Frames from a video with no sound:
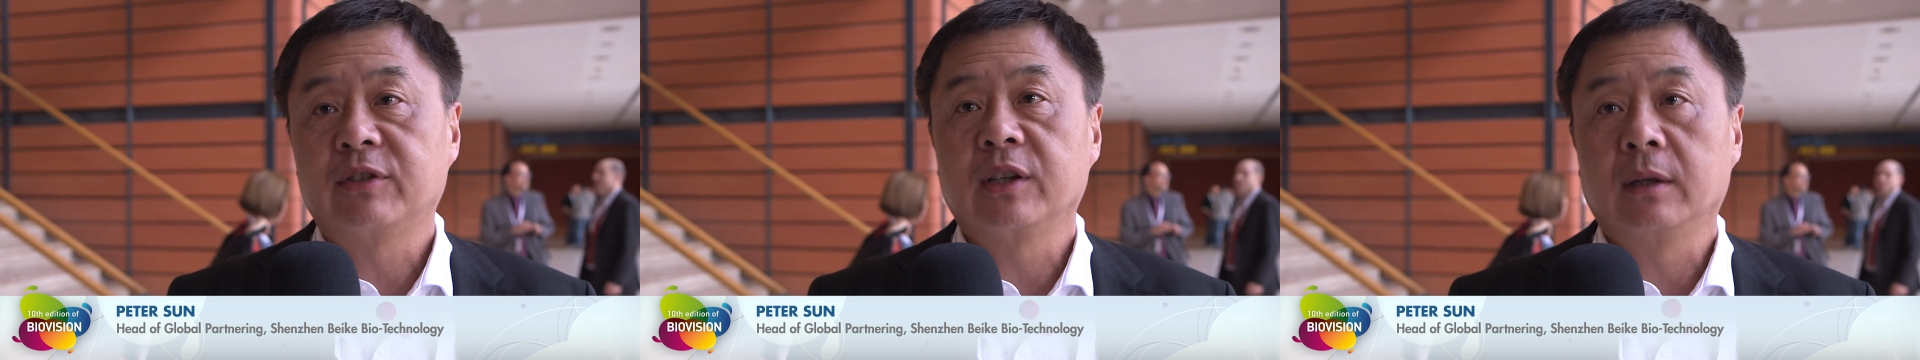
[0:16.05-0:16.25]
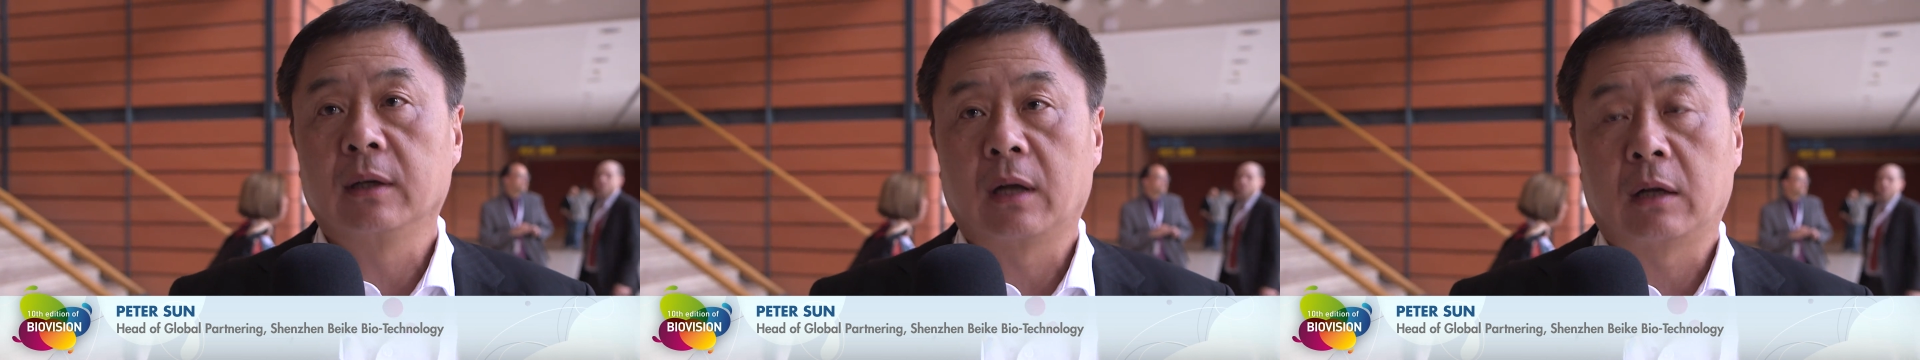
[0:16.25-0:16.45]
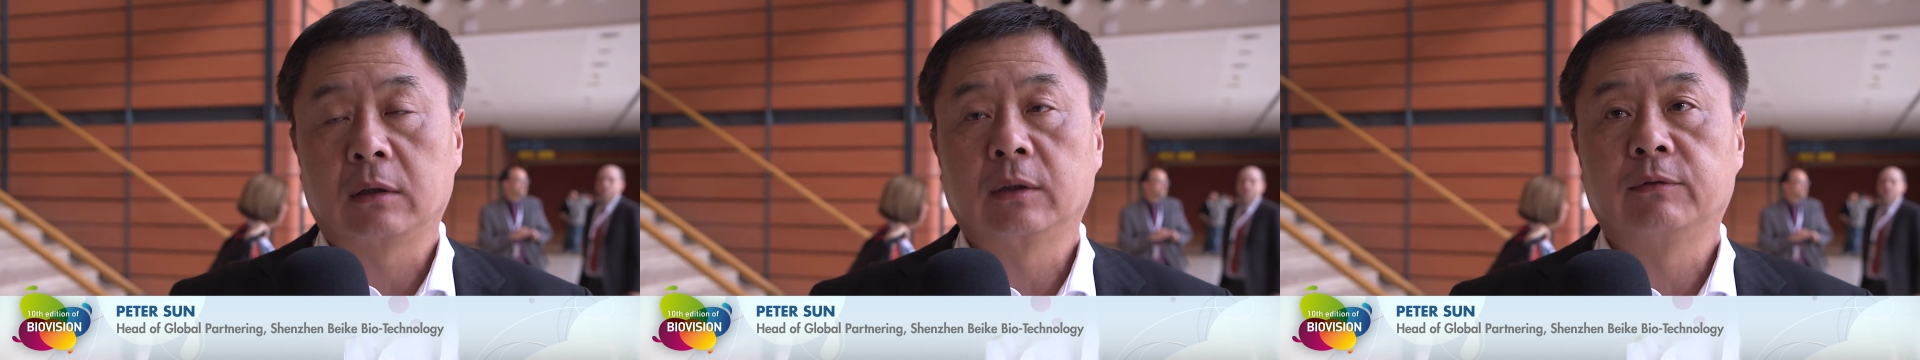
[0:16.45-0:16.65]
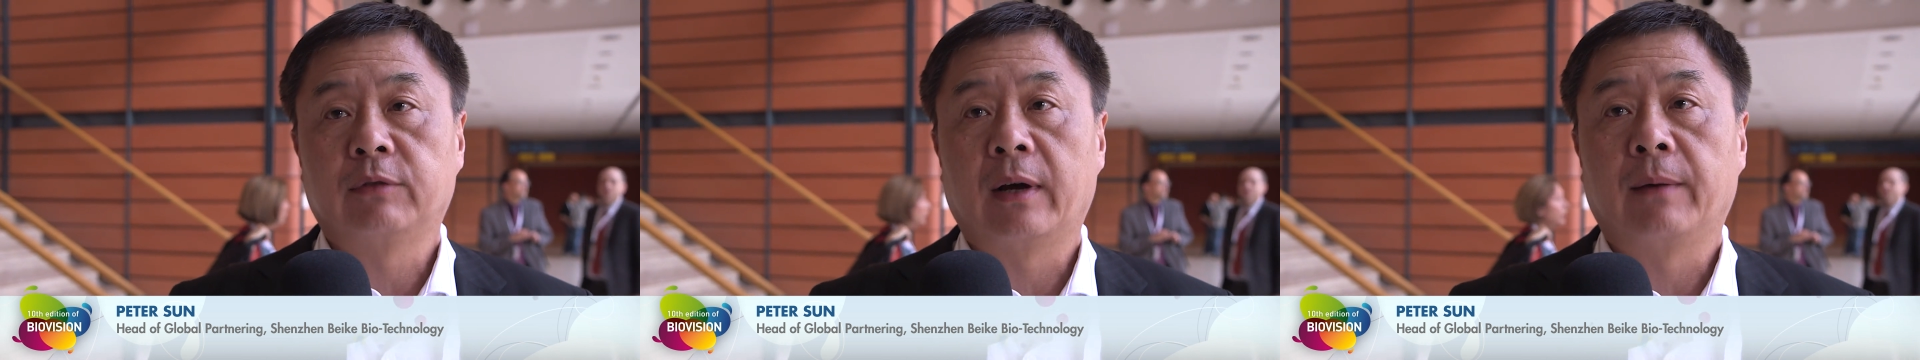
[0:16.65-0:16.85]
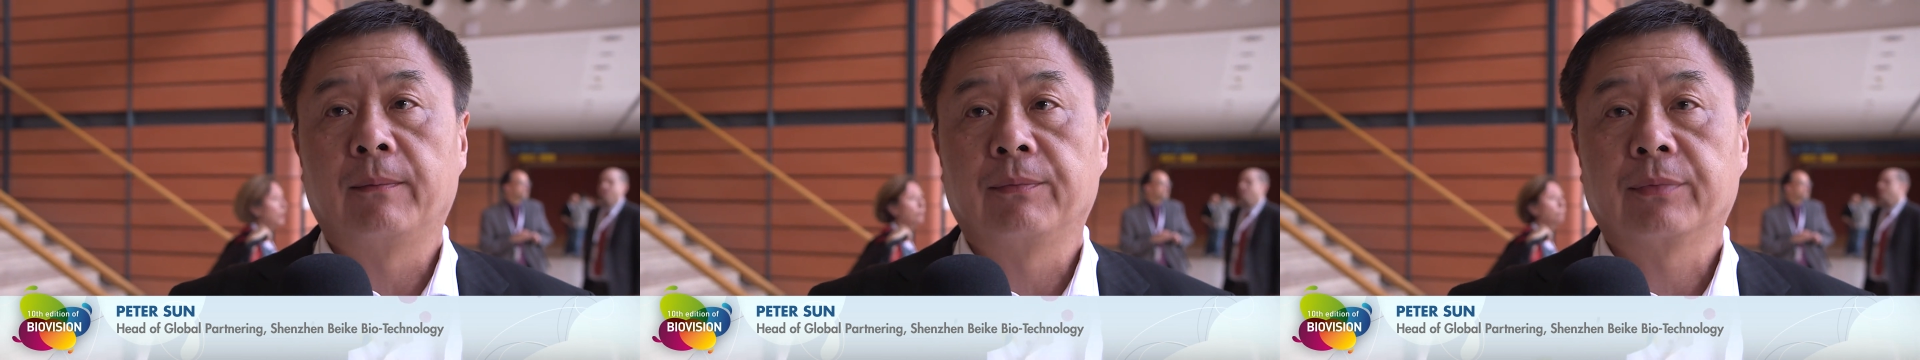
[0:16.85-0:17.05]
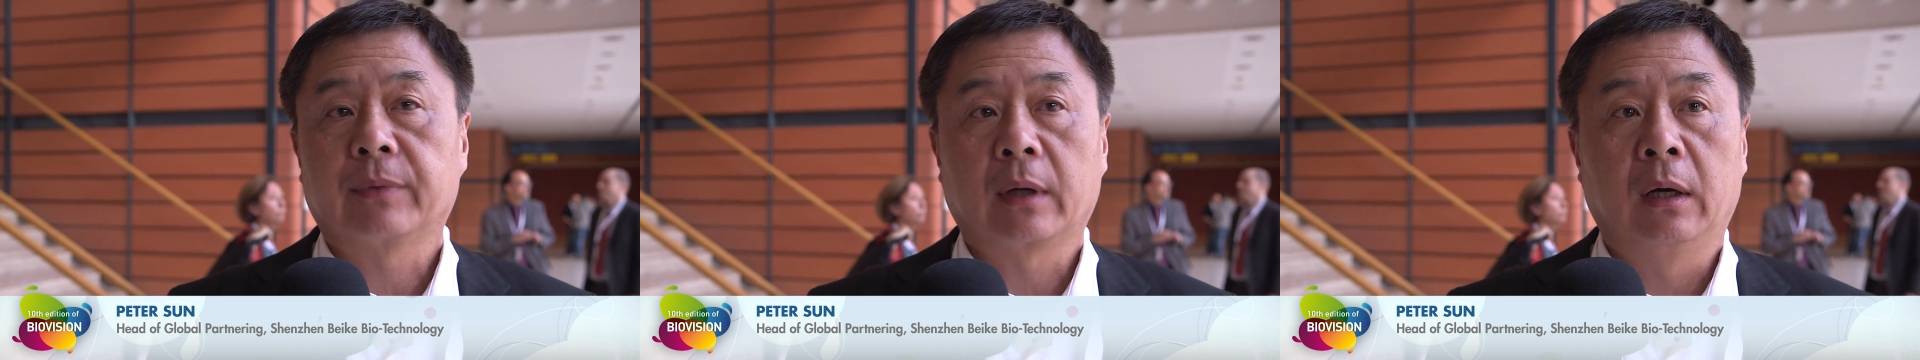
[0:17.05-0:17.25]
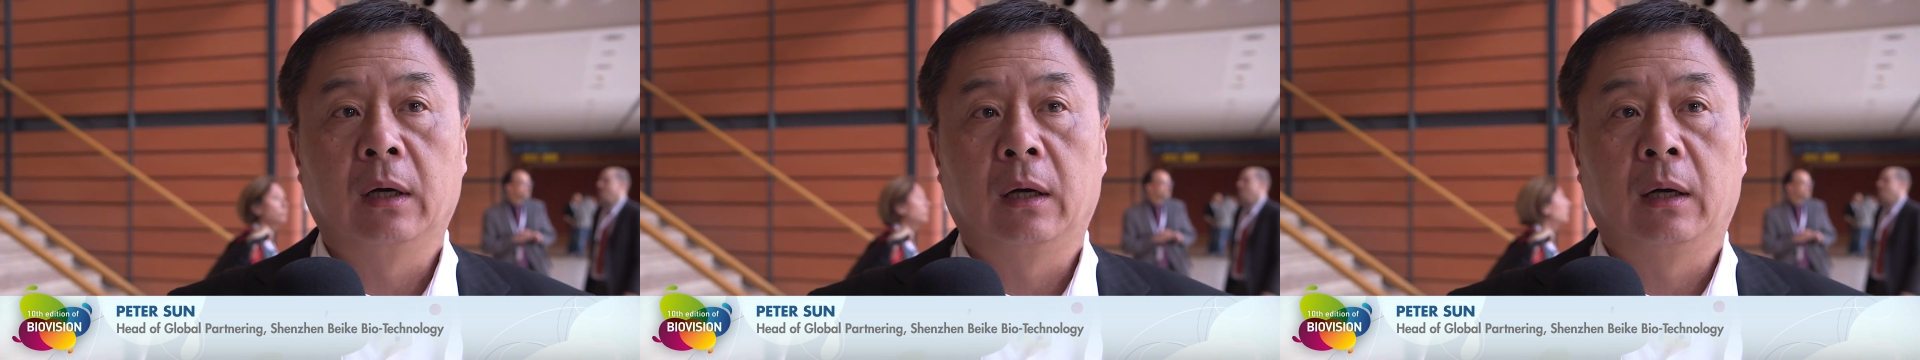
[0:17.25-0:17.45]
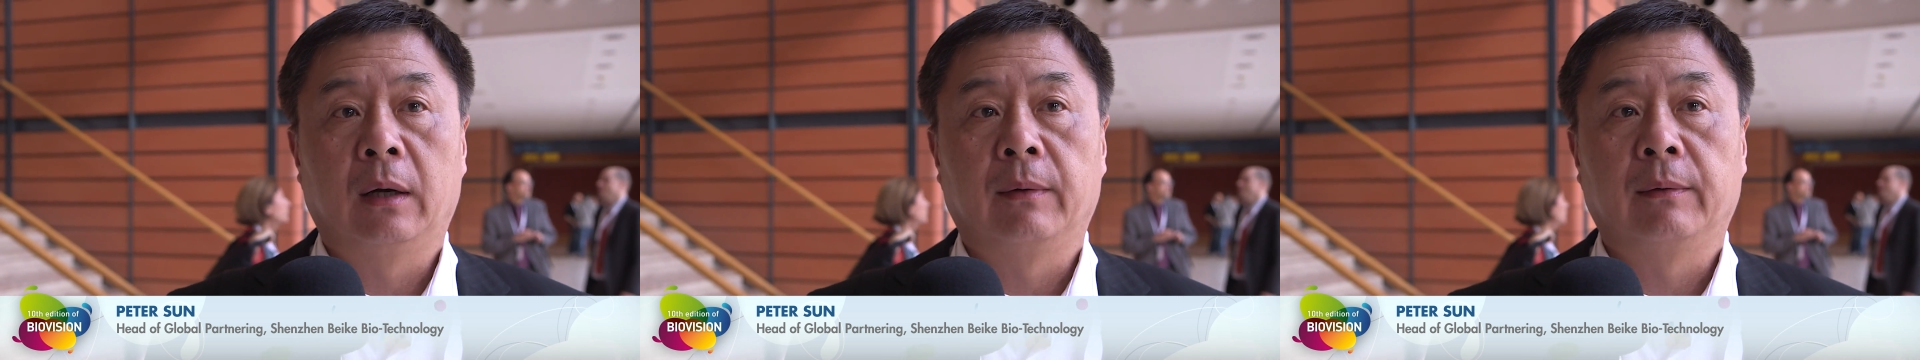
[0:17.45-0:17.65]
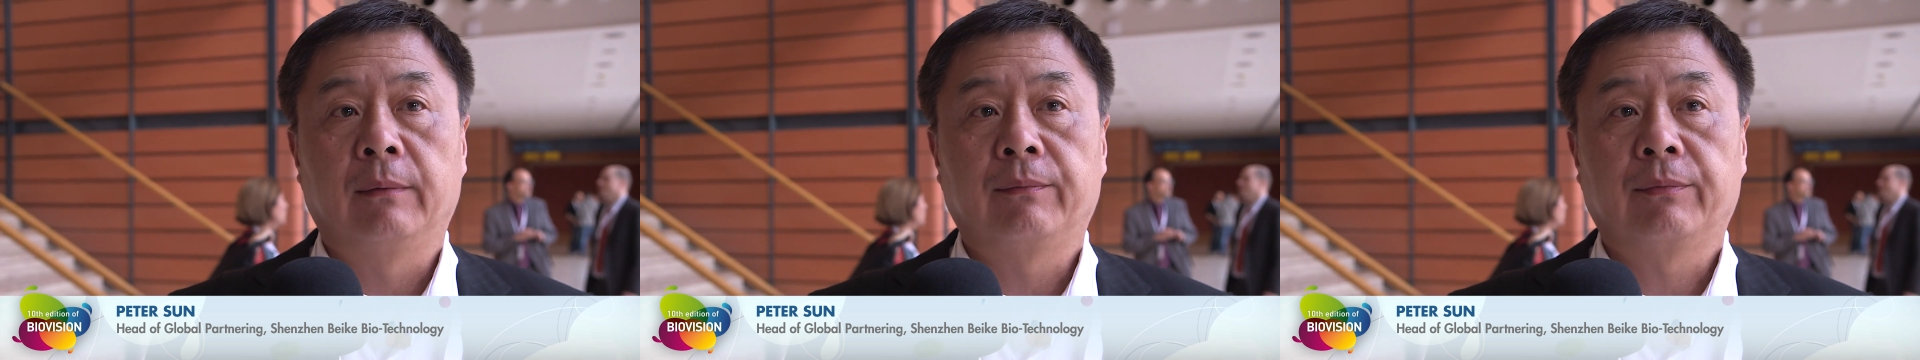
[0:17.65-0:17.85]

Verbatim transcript: seen a lot of um, uh,